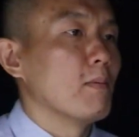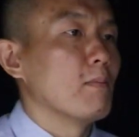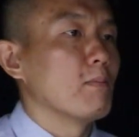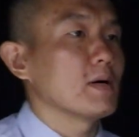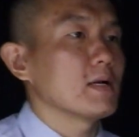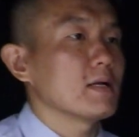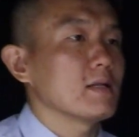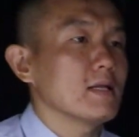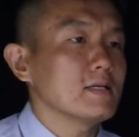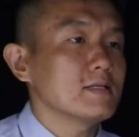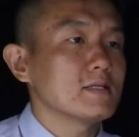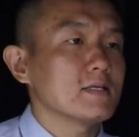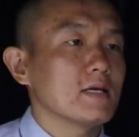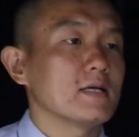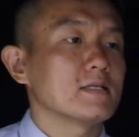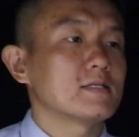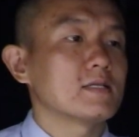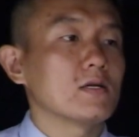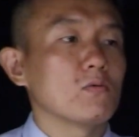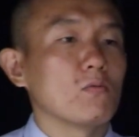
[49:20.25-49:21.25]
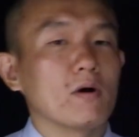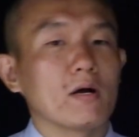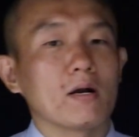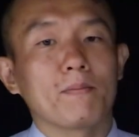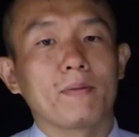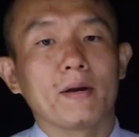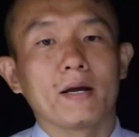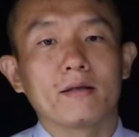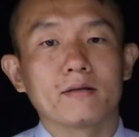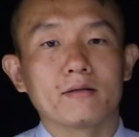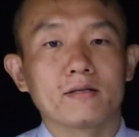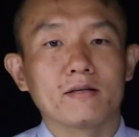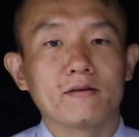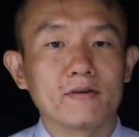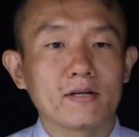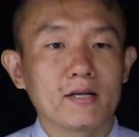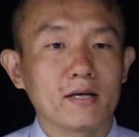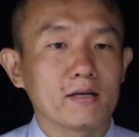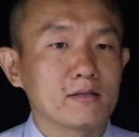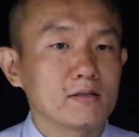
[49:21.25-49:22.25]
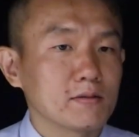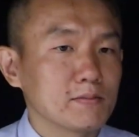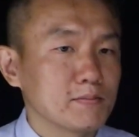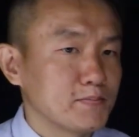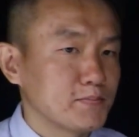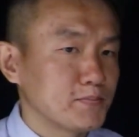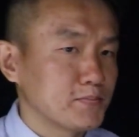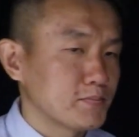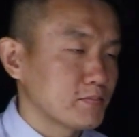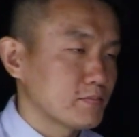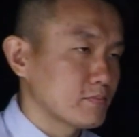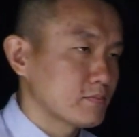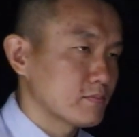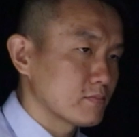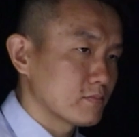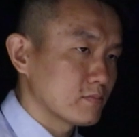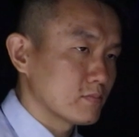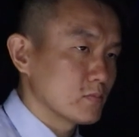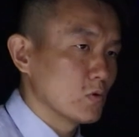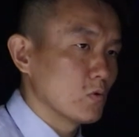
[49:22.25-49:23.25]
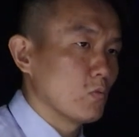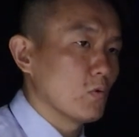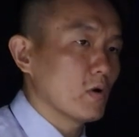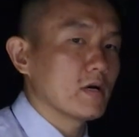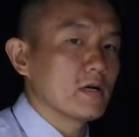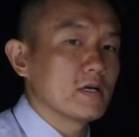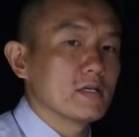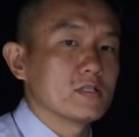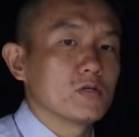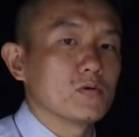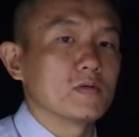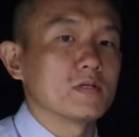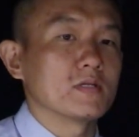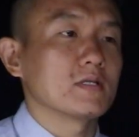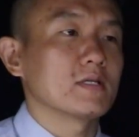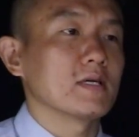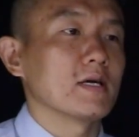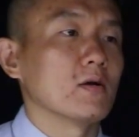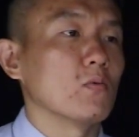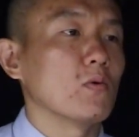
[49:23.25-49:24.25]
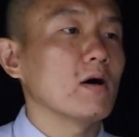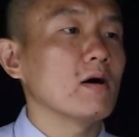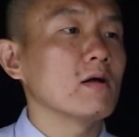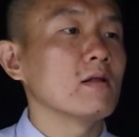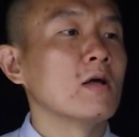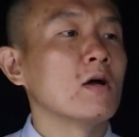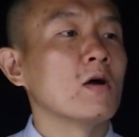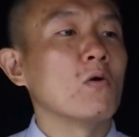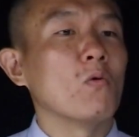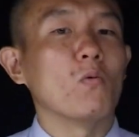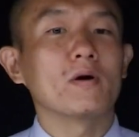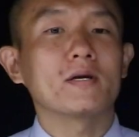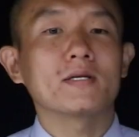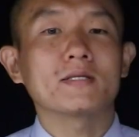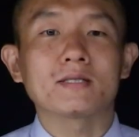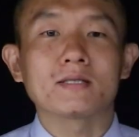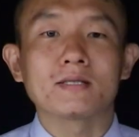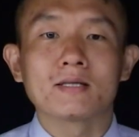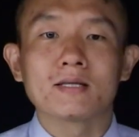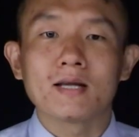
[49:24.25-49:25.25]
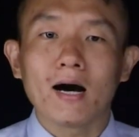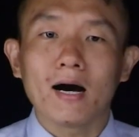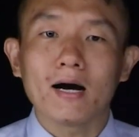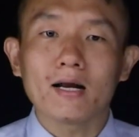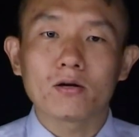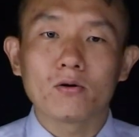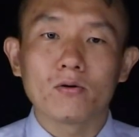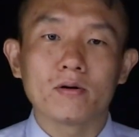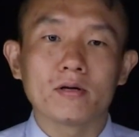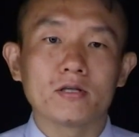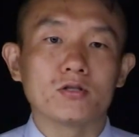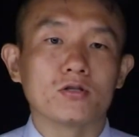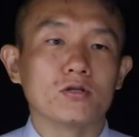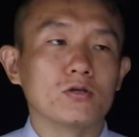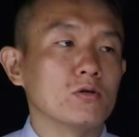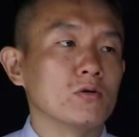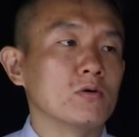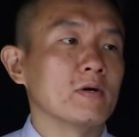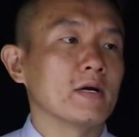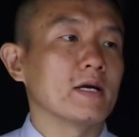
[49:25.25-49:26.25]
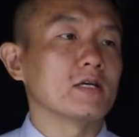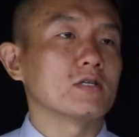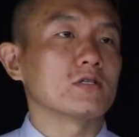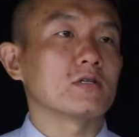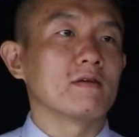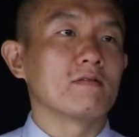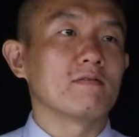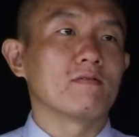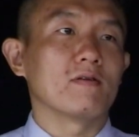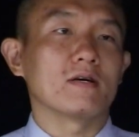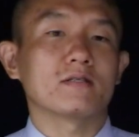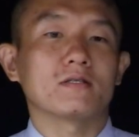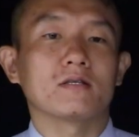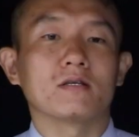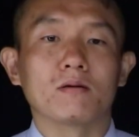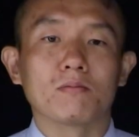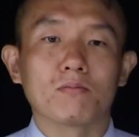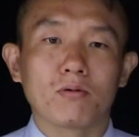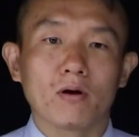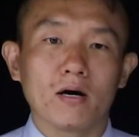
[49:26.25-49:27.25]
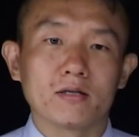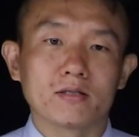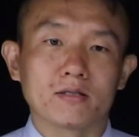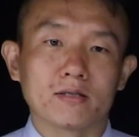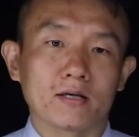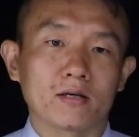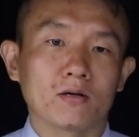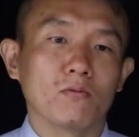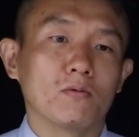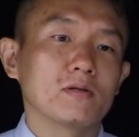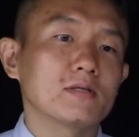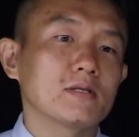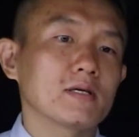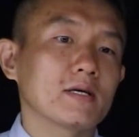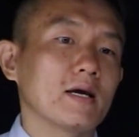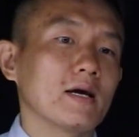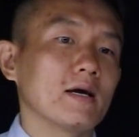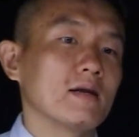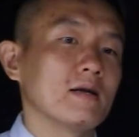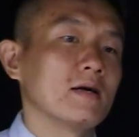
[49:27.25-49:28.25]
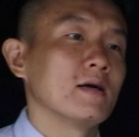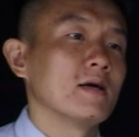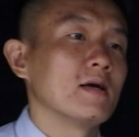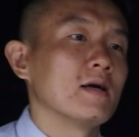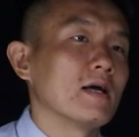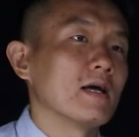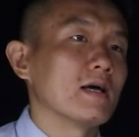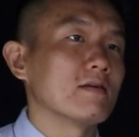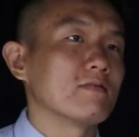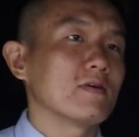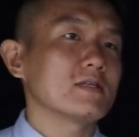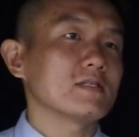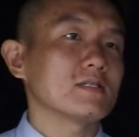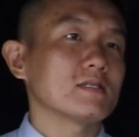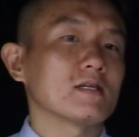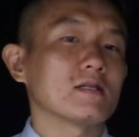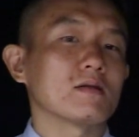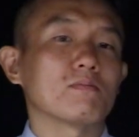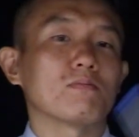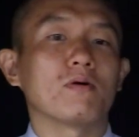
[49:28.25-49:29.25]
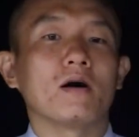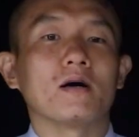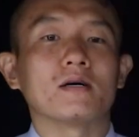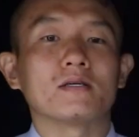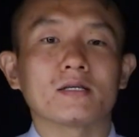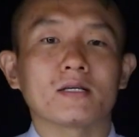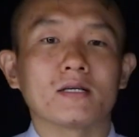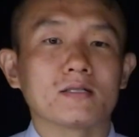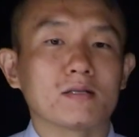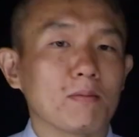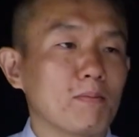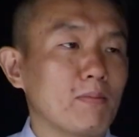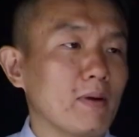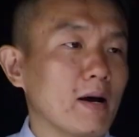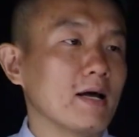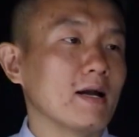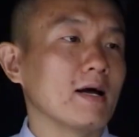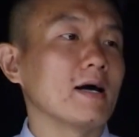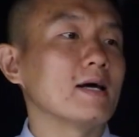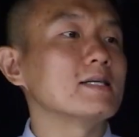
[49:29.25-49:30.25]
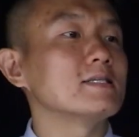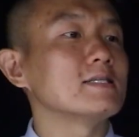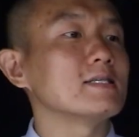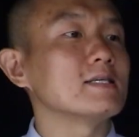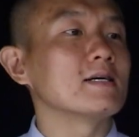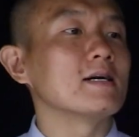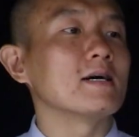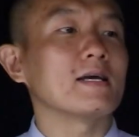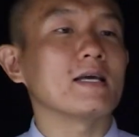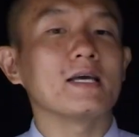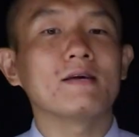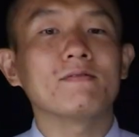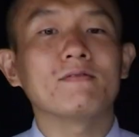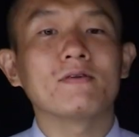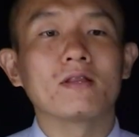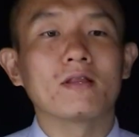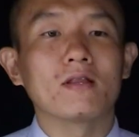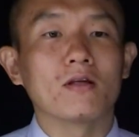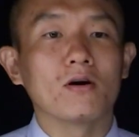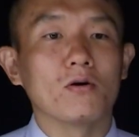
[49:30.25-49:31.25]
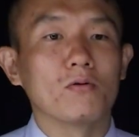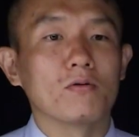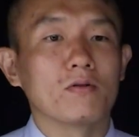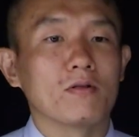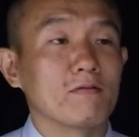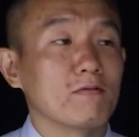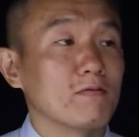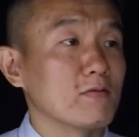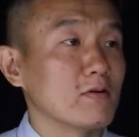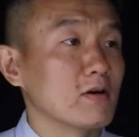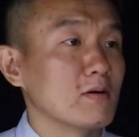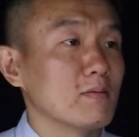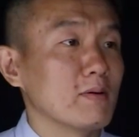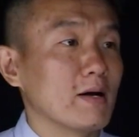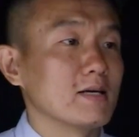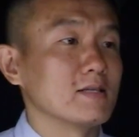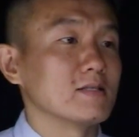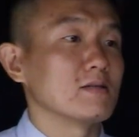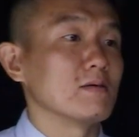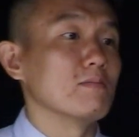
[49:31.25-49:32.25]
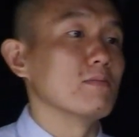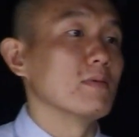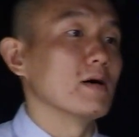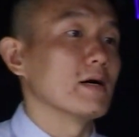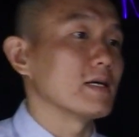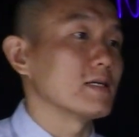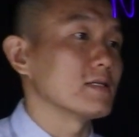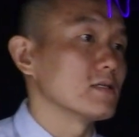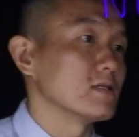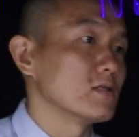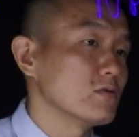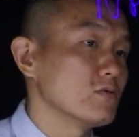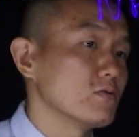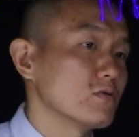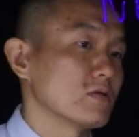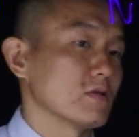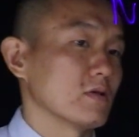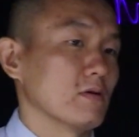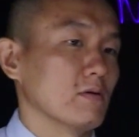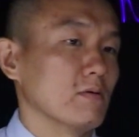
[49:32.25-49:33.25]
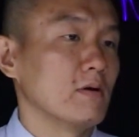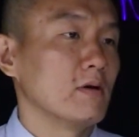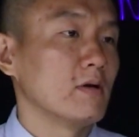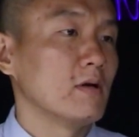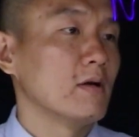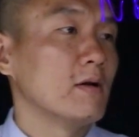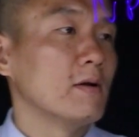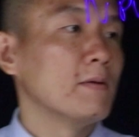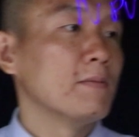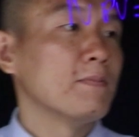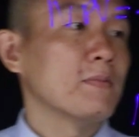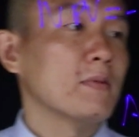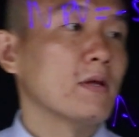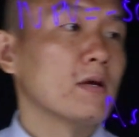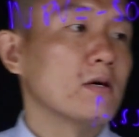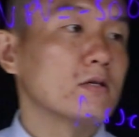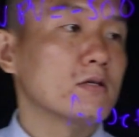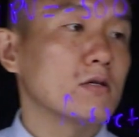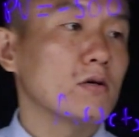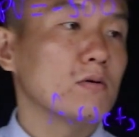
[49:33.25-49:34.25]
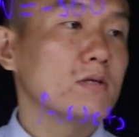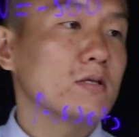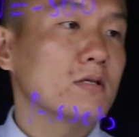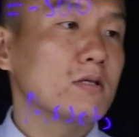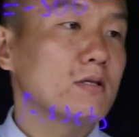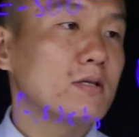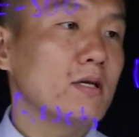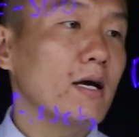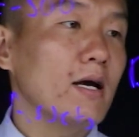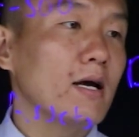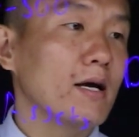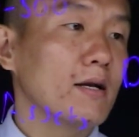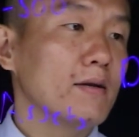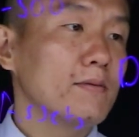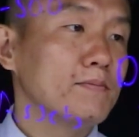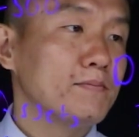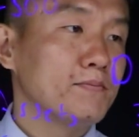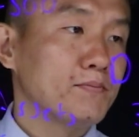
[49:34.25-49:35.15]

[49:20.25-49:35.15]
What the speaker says: But let's say it didn't want to pay the dividend. What could it do instead? Well, what it's not going to do is invest in the project. Once again, investing in the project is a bad idea even though the firm has the money to do so. So instead,